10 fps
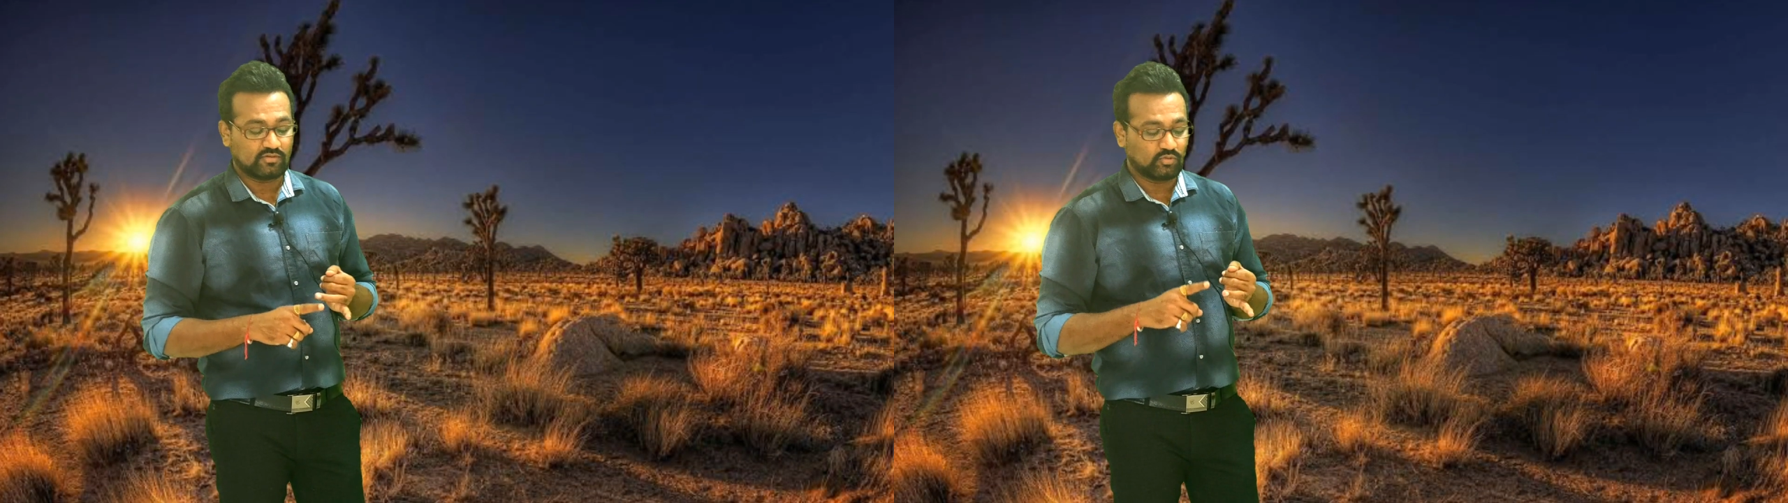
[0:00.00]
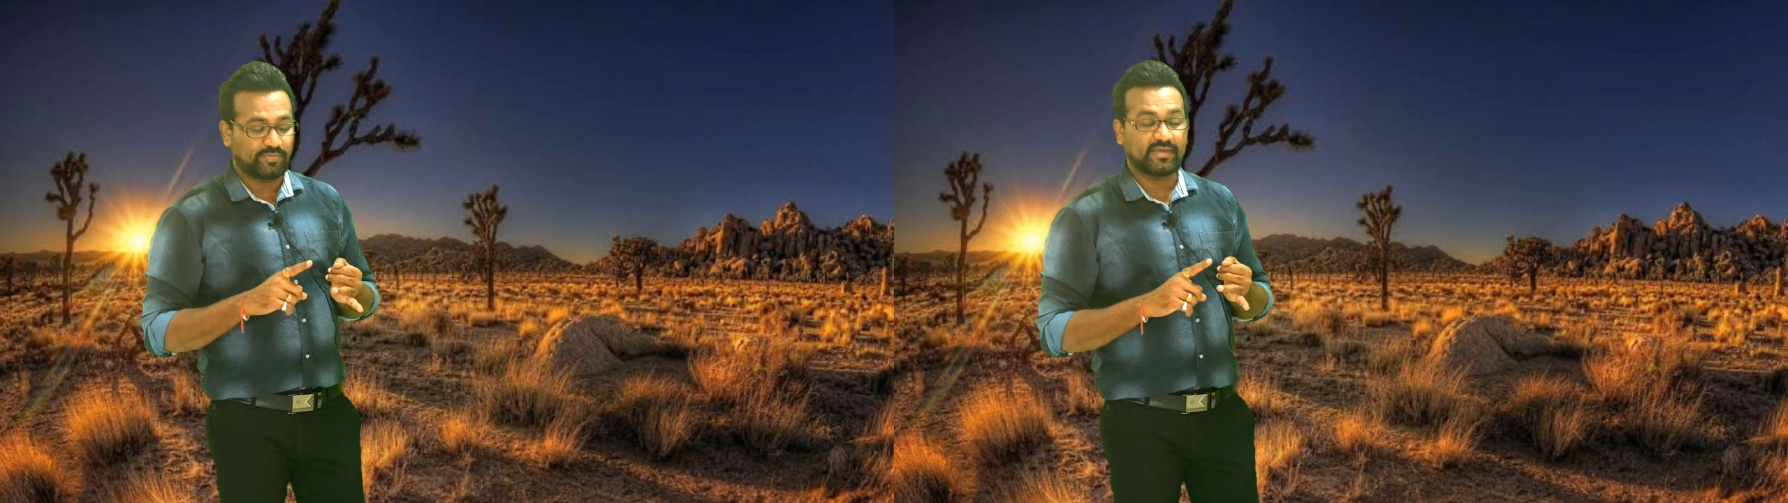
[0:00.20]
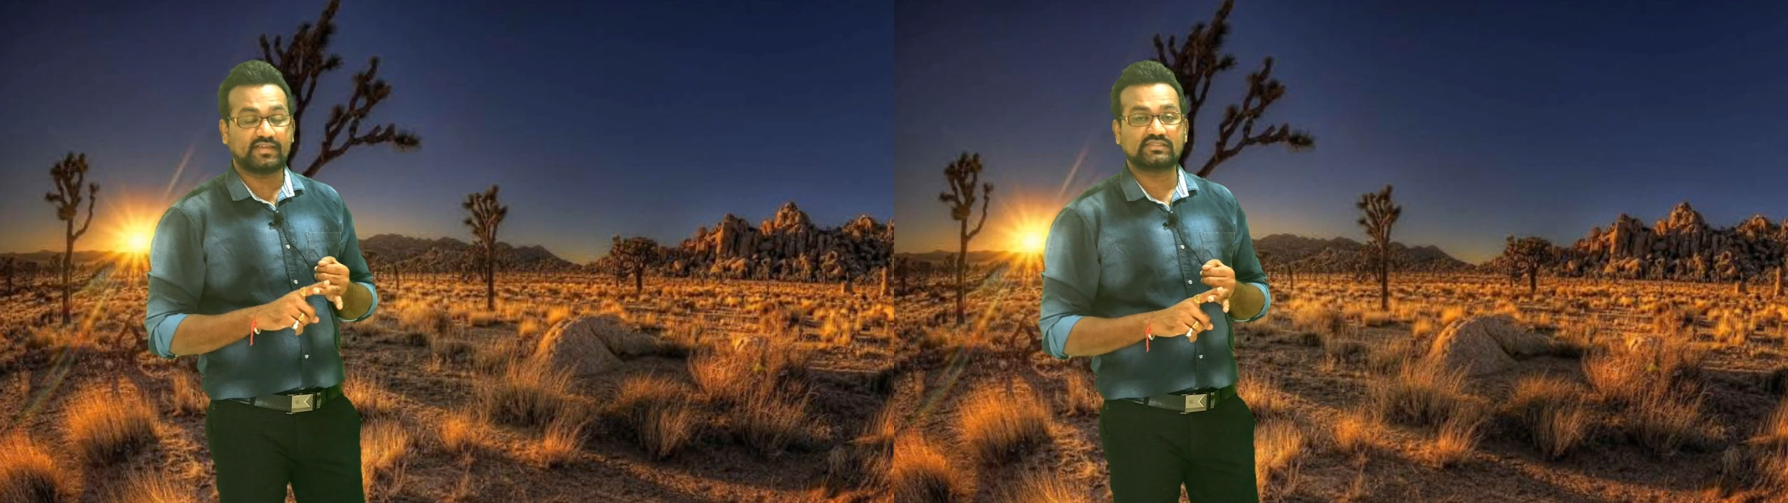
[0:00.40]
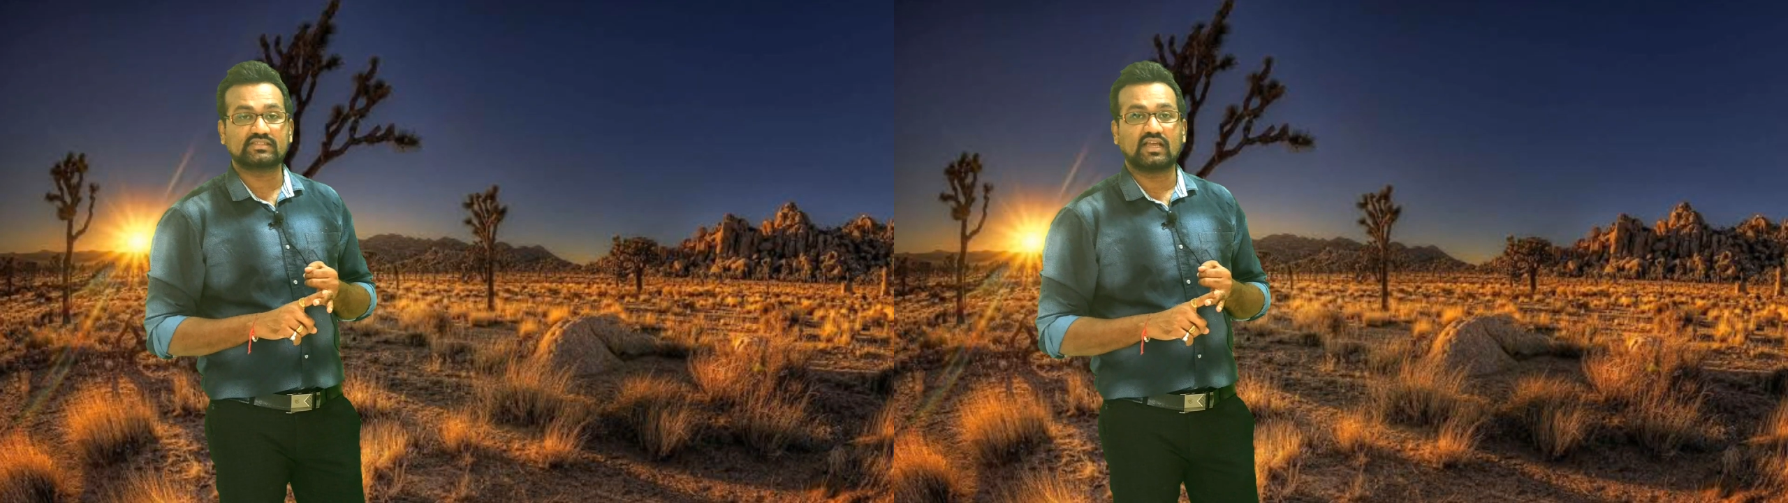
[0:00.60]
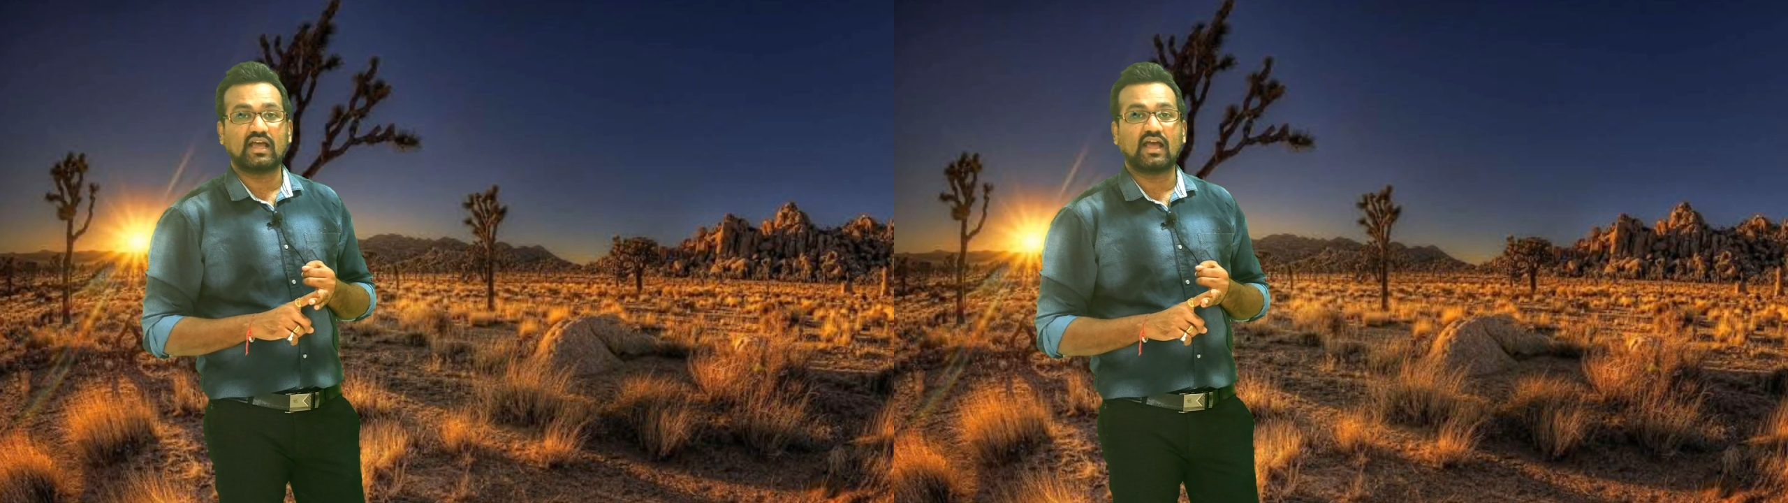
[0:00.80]
to
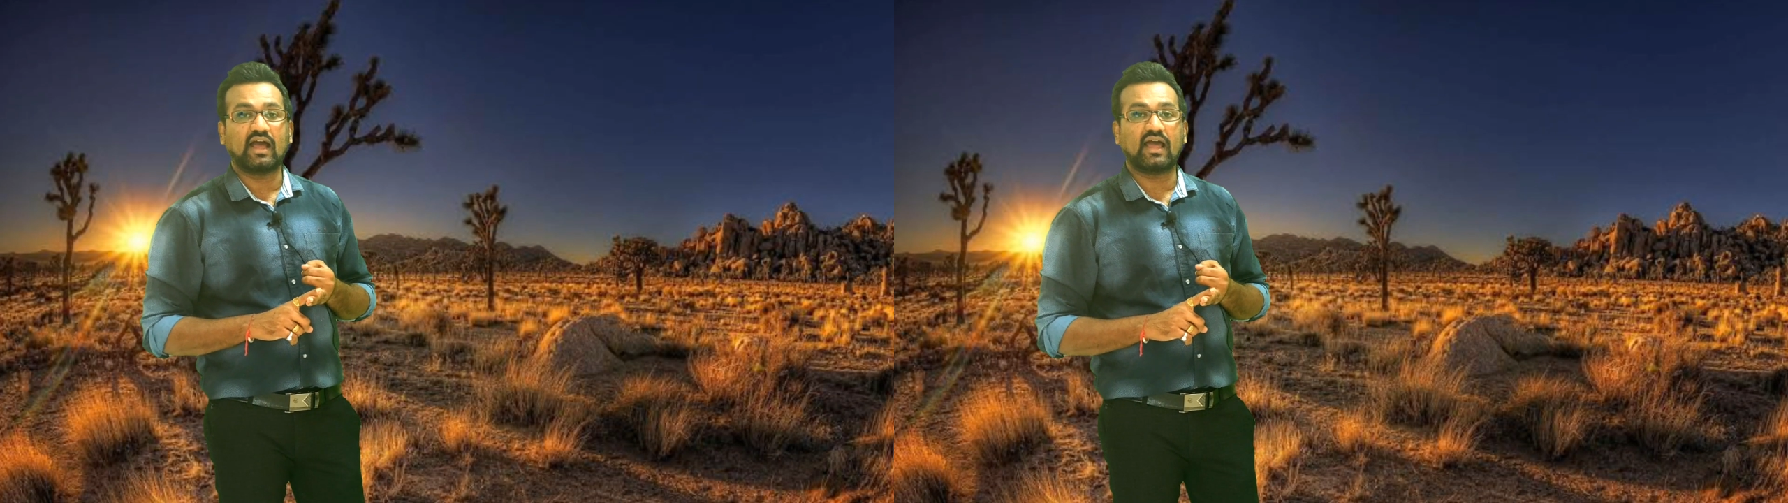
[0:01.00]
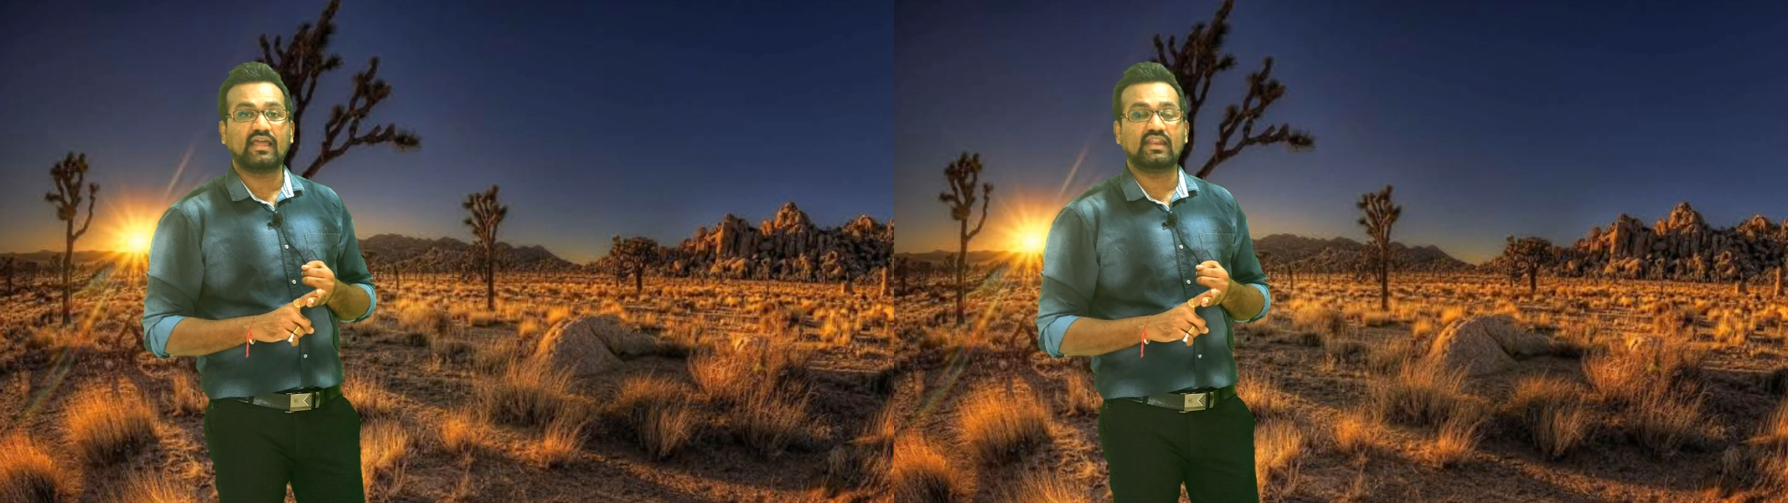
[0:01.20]
face high